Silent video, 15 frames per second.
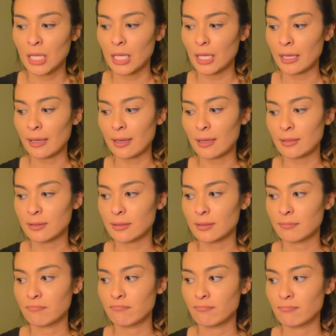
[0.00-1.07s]
And
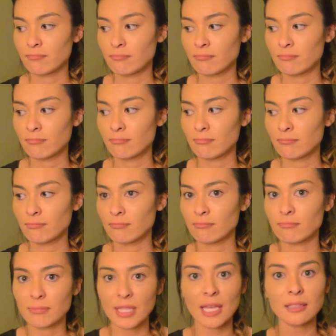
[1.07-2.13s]

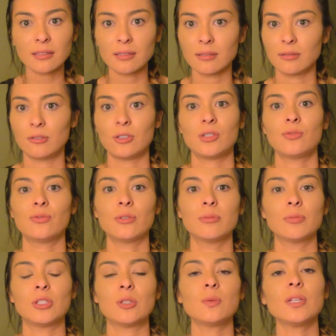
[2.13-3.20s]
that's just
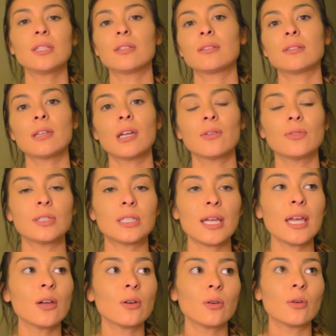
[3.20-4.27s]
from doing this every
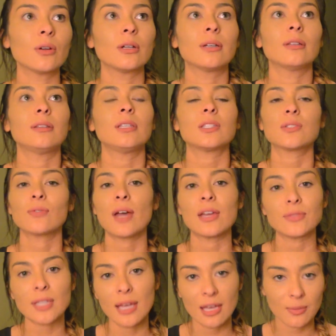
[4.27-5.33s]
day, or at least
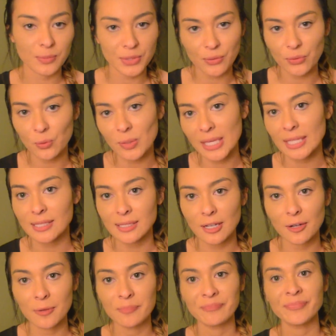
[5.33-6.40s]
5 times every week.
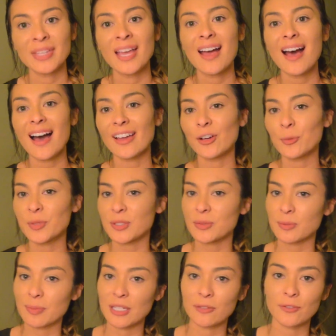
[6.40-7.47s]
So I hope this was
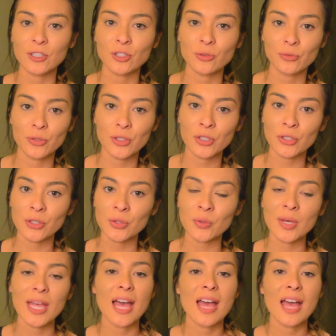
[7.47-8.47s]
beneficial for you,